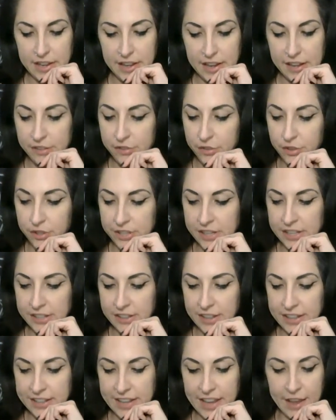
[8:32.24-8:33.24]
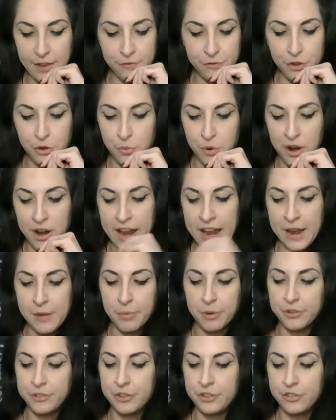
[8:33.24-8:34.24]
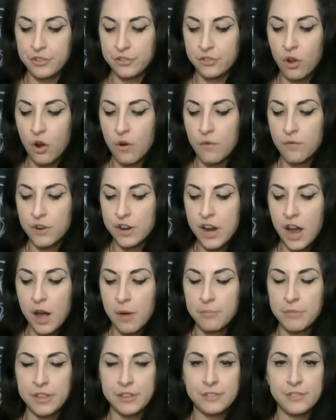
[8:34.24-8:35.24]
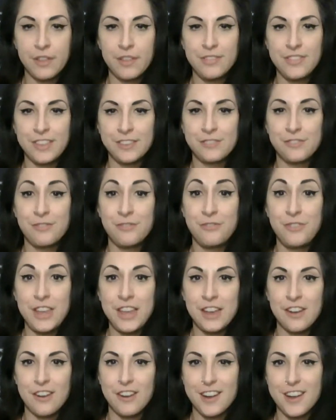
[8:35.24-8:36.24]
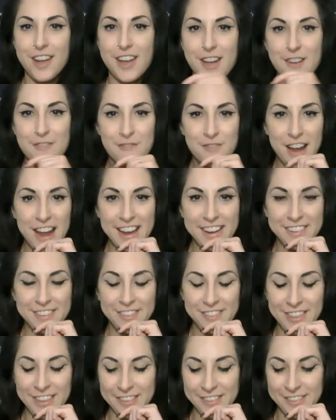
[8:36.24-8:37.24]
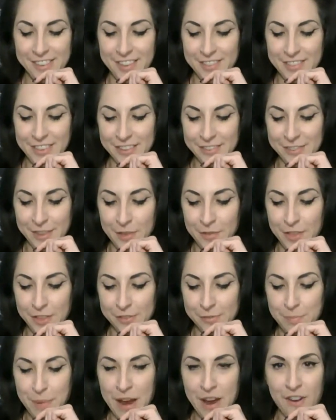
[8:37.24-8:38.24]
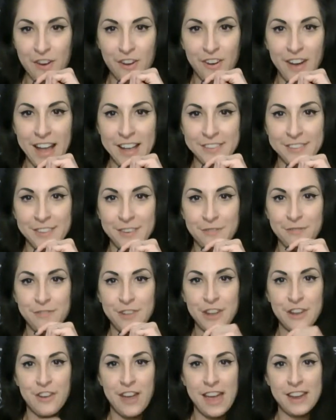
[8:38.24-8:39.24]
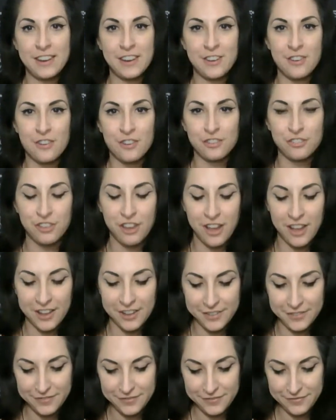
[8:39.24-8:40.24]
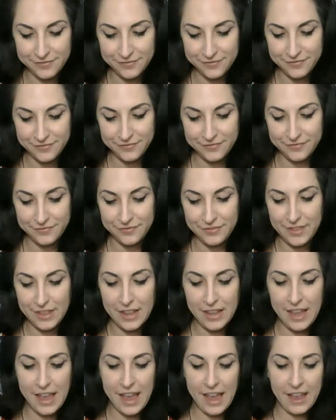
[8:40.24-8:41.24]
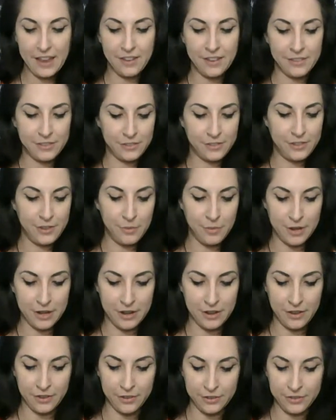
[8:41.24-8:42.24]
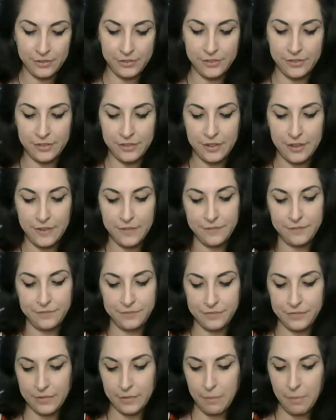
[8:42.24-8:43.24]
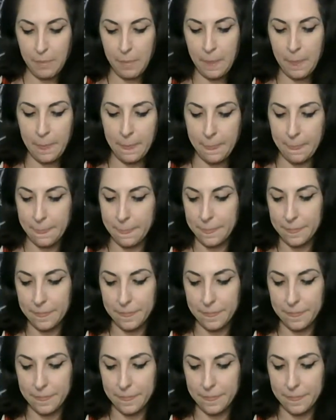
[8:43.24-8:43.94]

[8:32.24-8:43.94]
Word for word: It's looking like if you were able to just overcome this this fear, right? This this this paralyzing fear and inertia. Let's see what else. Mm.